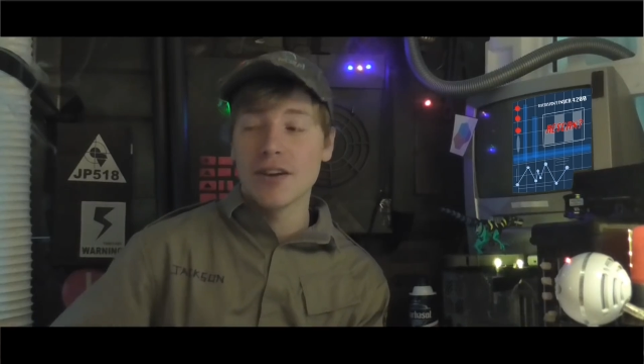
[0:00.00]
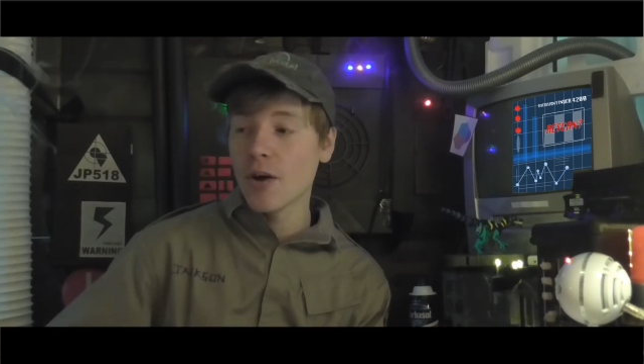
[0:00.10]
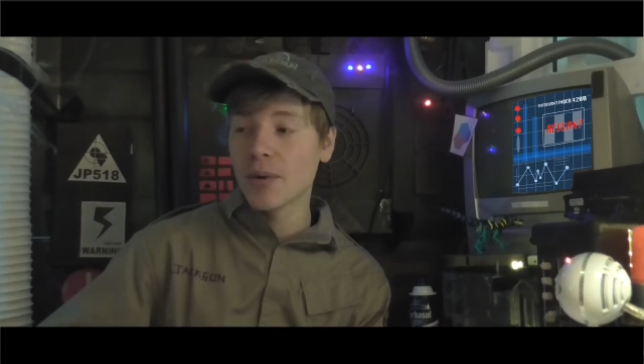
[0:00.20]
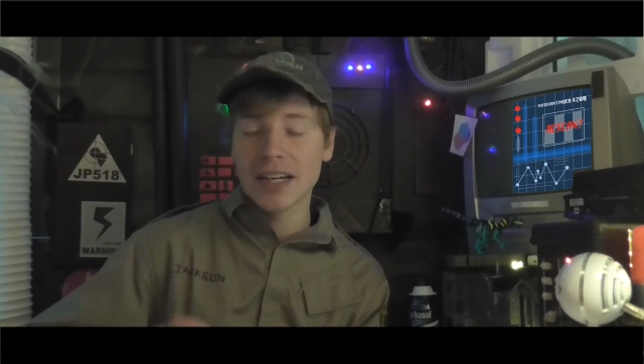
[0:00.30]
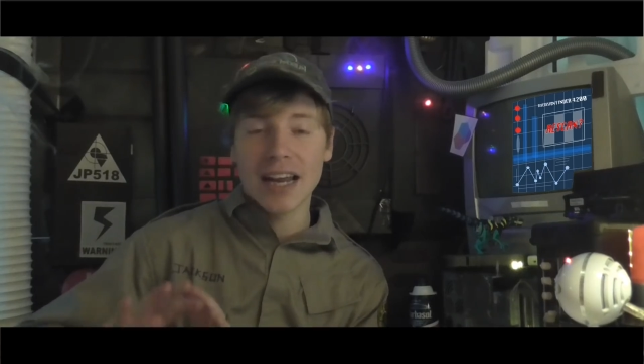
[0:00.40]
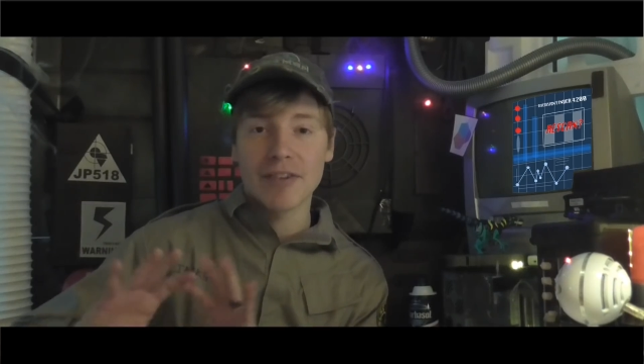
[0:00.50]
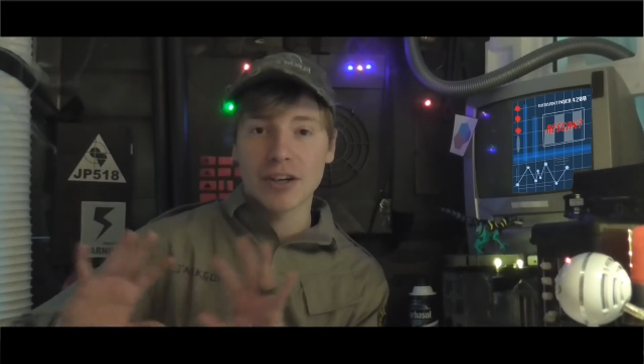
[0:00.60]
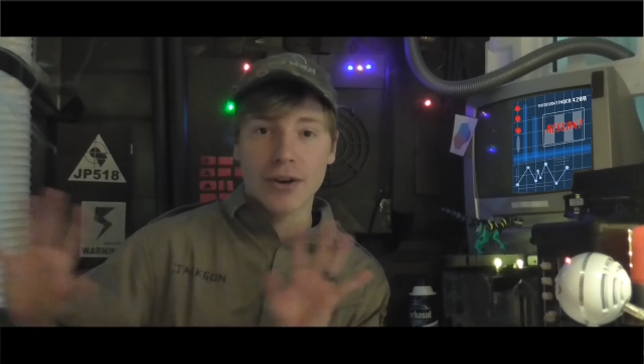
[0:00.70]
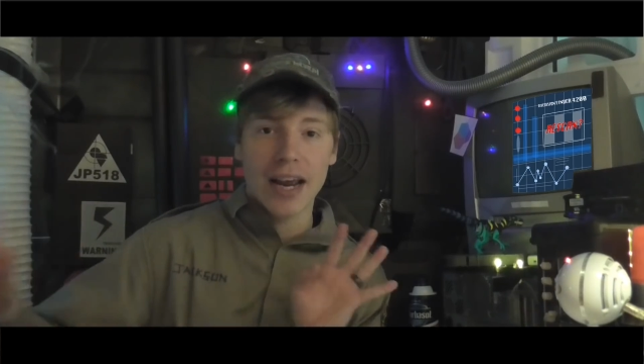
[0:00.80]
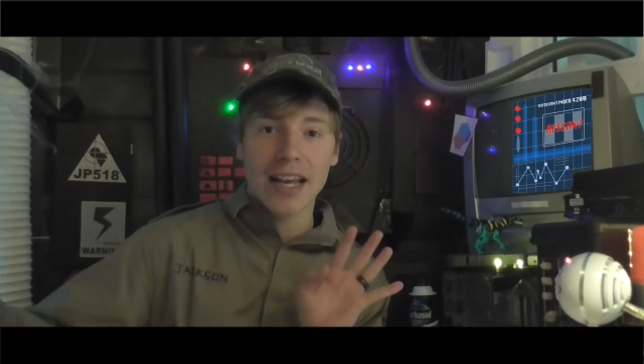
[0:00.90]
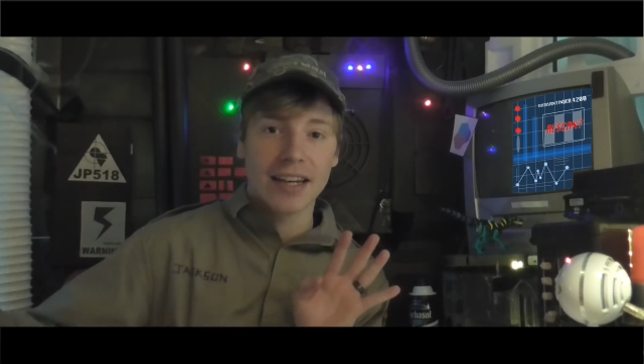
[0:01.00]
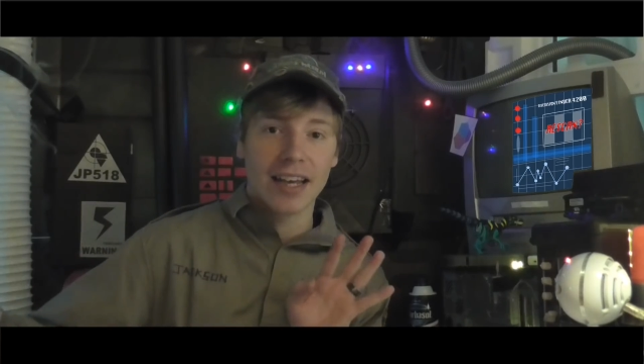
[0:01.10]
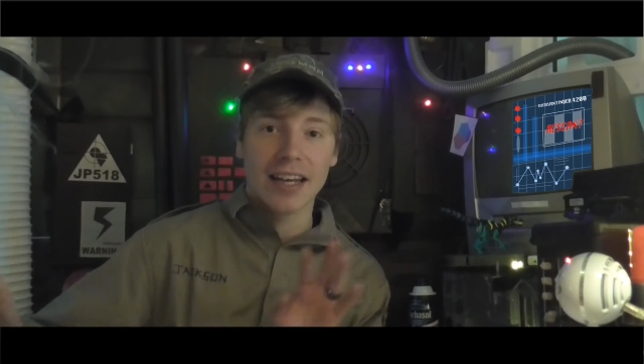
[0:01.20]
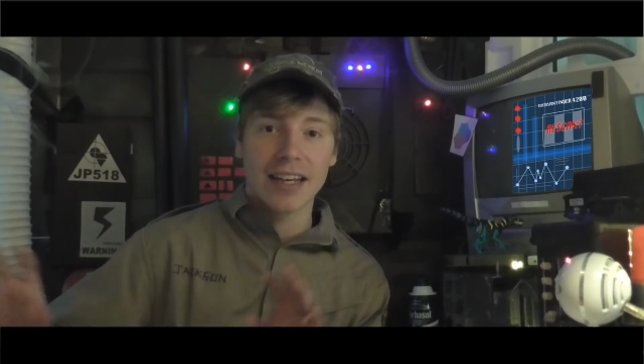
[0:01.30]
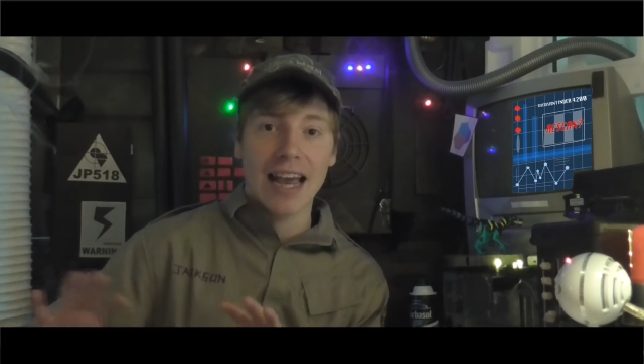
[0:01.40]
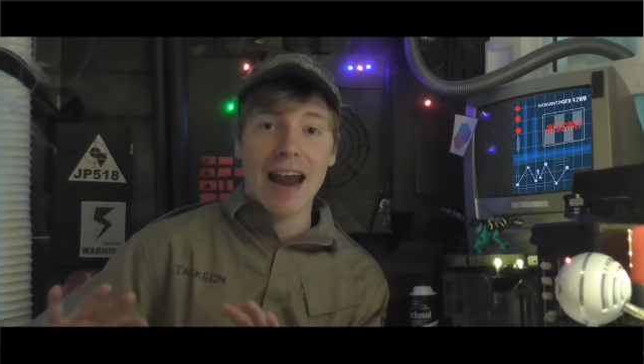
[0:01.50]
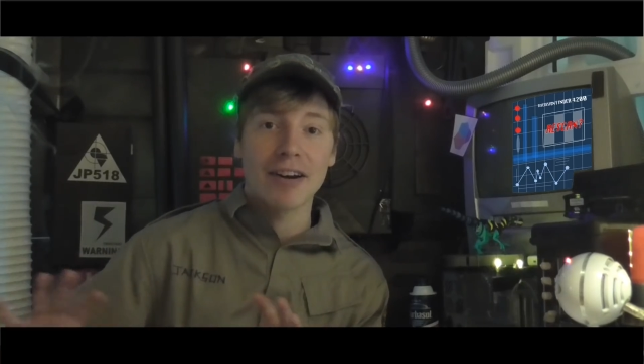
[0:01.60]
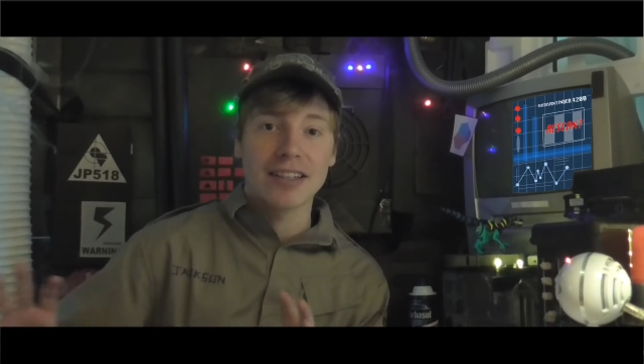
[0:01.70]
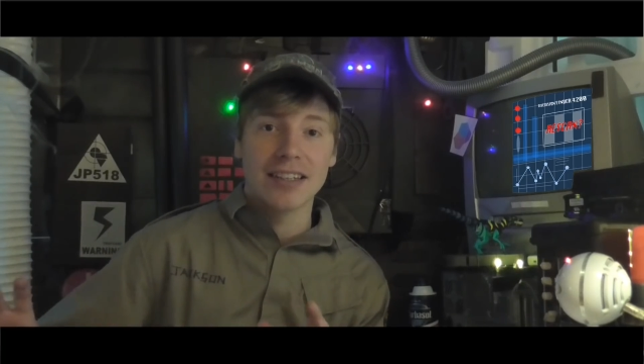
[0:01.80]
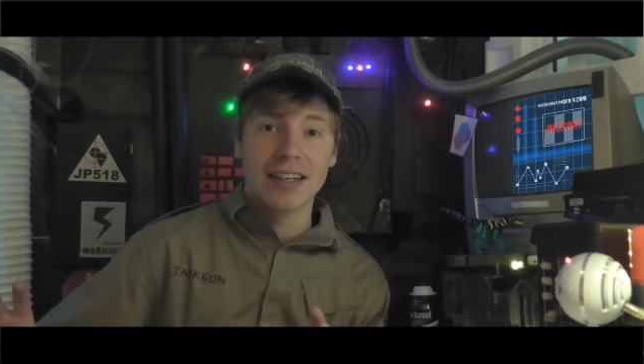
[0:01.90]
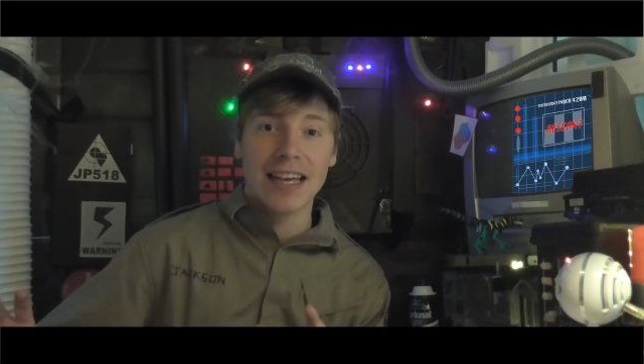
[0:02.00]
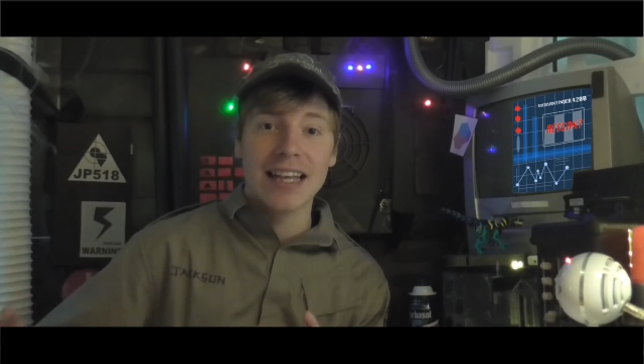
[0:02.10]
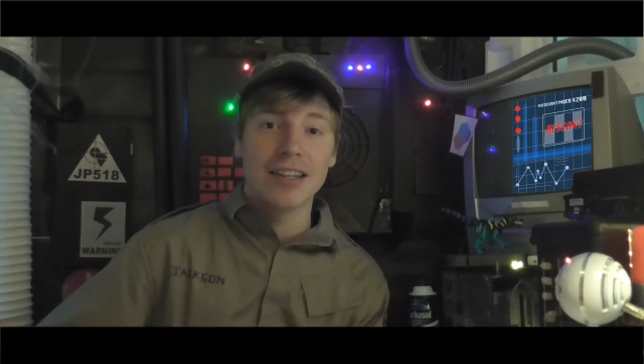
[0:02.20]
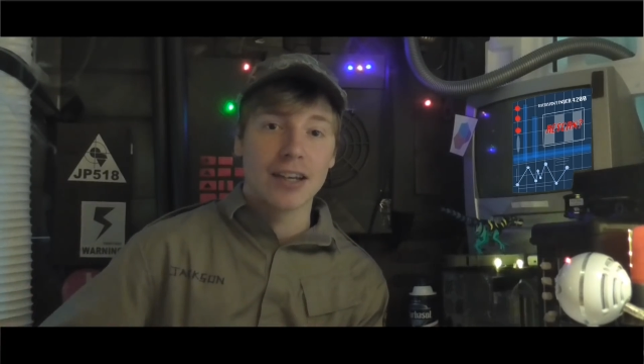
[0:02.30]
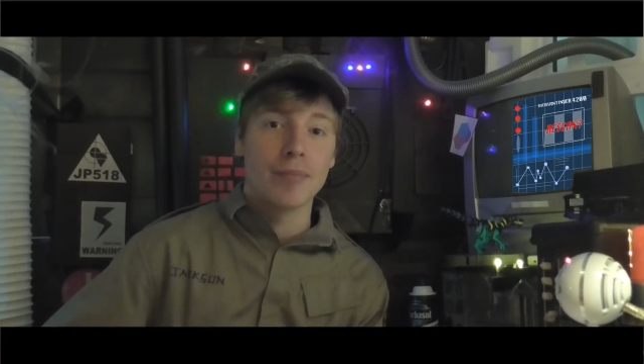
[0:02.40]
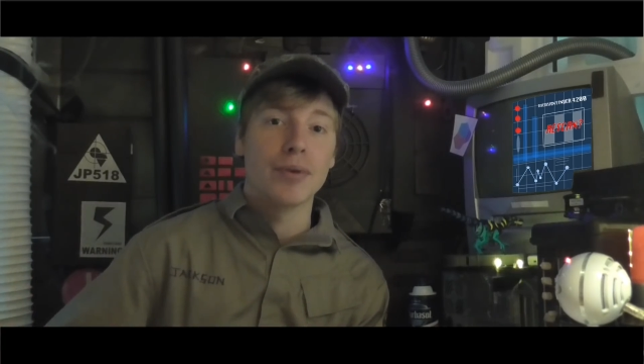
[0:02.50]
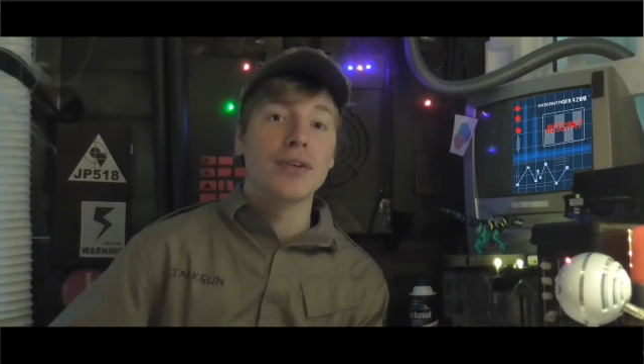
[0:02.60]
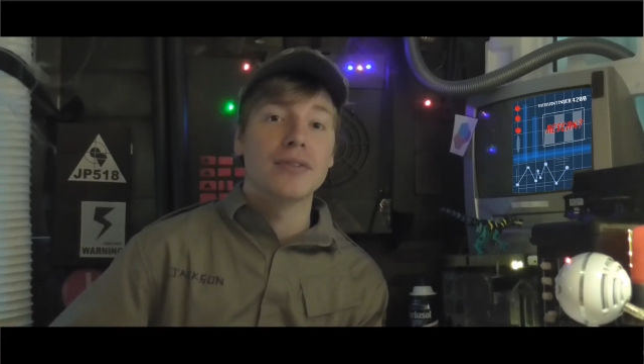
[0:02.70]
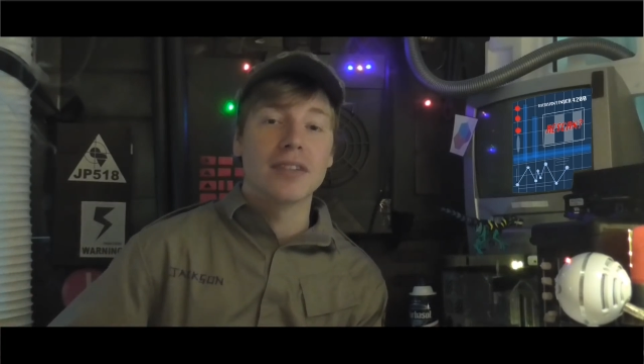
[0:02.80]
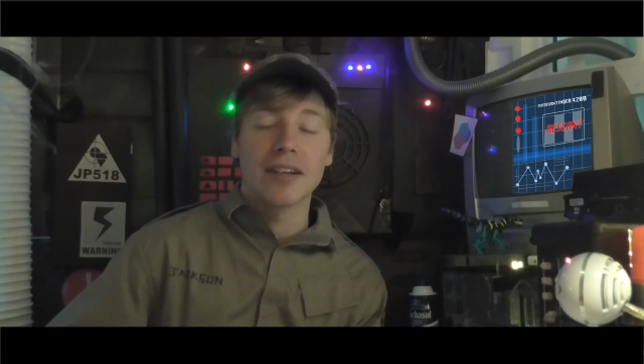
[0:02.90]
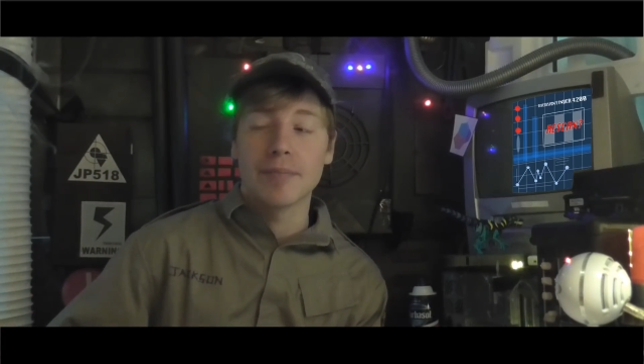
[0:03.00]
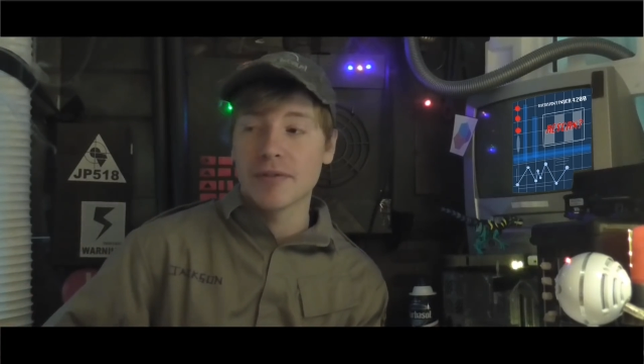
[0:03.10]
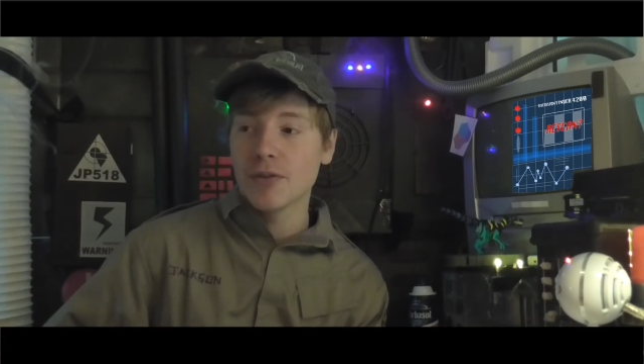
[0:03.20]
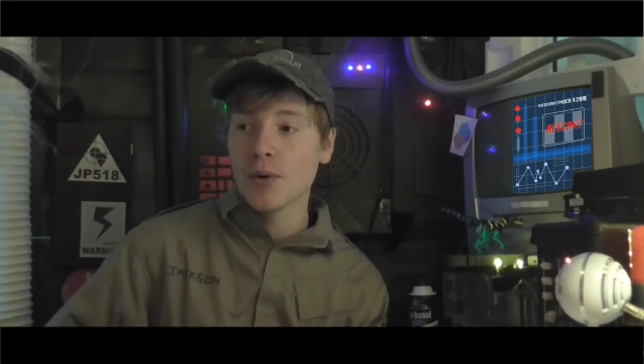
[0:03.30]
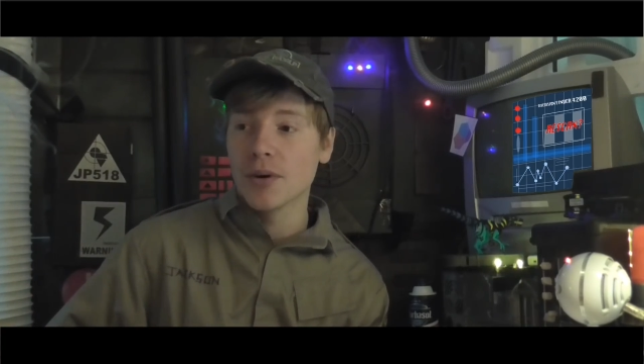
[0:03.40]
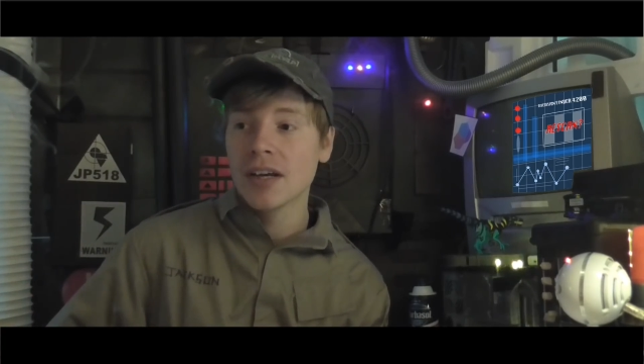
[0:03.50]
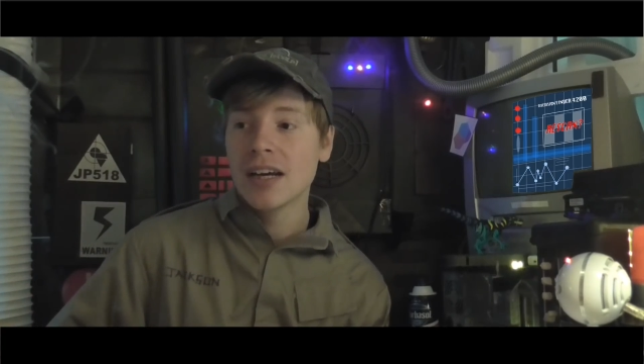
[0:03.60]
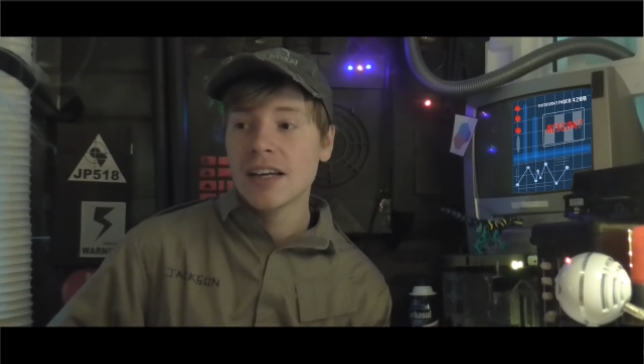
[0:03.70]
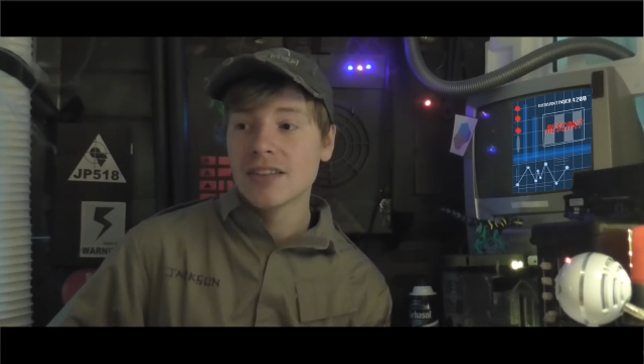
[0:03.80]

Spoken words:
No one had ever created a character in the computer before.